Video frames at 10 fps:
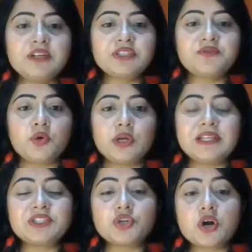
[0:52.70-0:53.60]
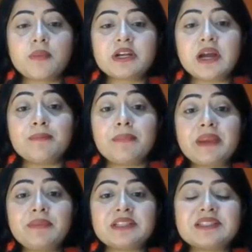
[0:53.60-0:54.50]
First of all, let's talk about
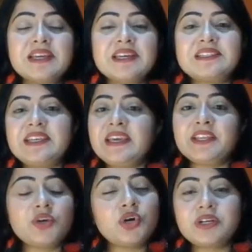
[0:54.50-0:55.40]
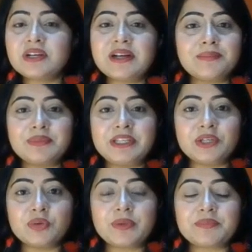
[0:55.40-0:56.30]
amendments. See, in your
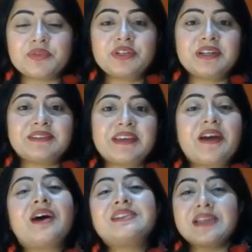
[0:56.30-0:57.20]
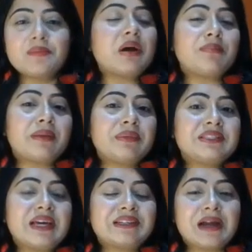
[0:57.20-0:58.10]
company law paper, there are some
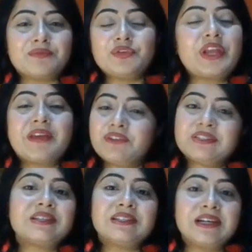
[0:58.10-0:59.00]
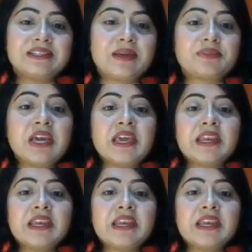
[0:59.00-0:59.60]
amendments that come for every single attempt.